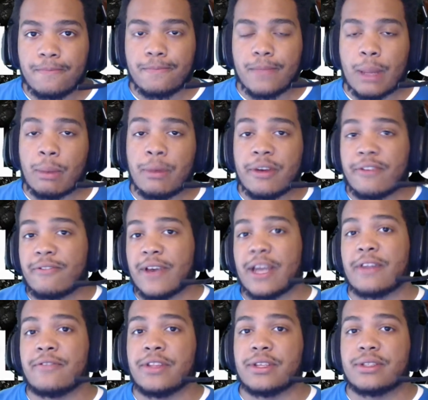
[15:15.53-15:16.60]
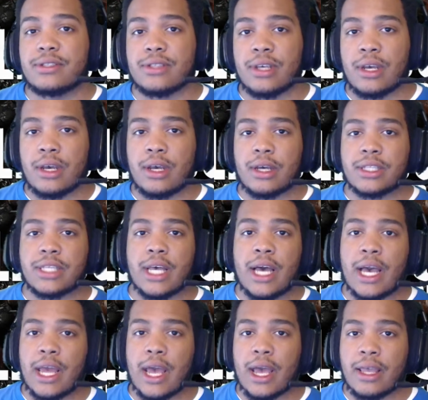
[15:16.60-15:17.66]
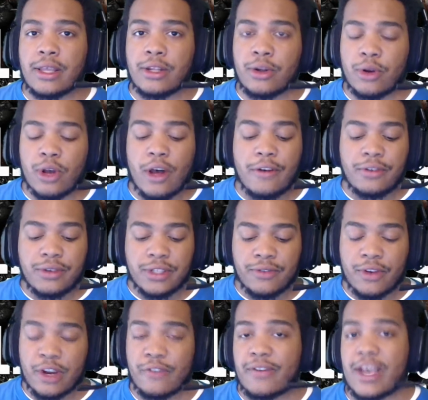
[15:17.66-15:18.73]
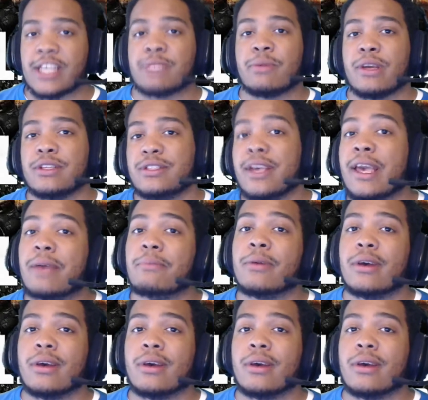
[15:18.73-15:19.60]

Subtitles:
I'm a big fan of this because Call of Duty is a very fast-paced game,